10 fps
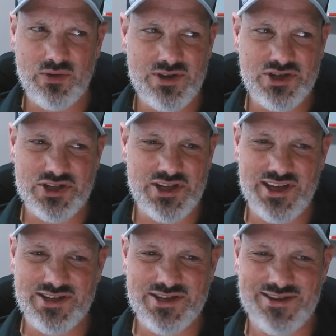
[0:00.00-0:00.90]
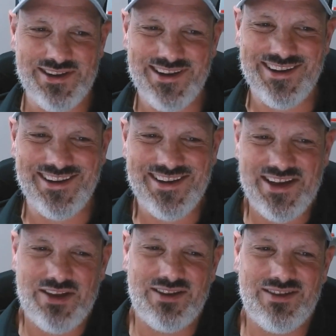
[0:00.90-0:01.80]
just these
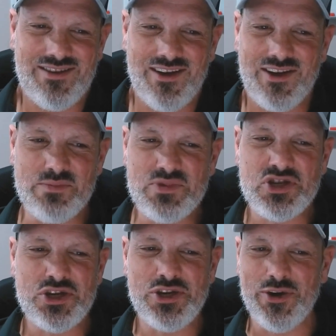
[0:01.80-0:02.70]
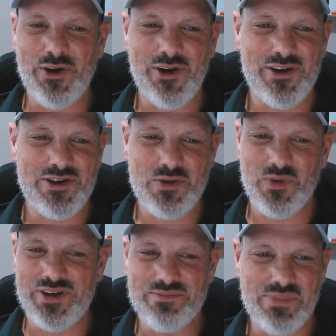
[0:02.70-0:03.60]
obscure, you
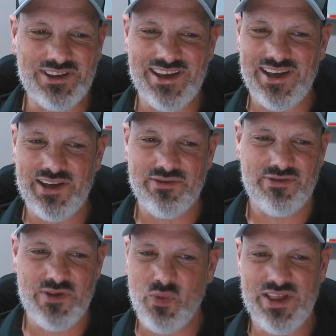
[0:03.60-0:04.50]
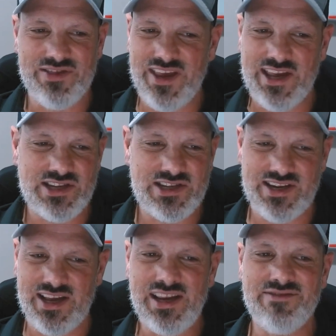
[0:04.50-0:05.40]
wouldn't think it's
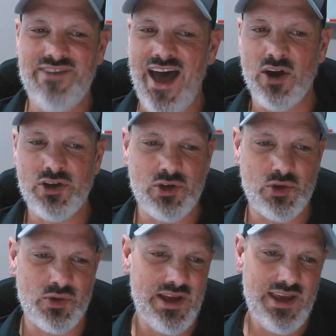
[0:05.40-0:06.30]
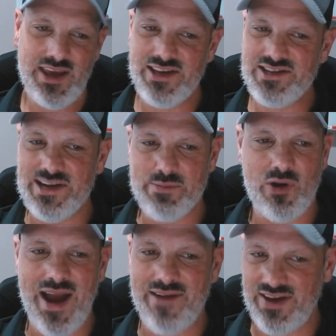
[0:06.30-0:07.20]
any value in
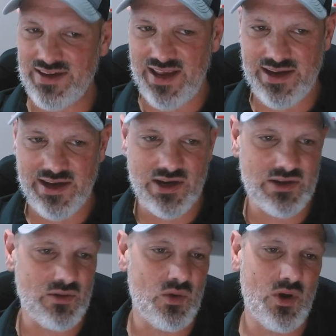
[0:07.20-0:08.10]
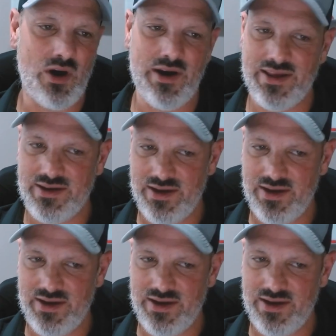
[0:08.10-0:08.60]
demographic data or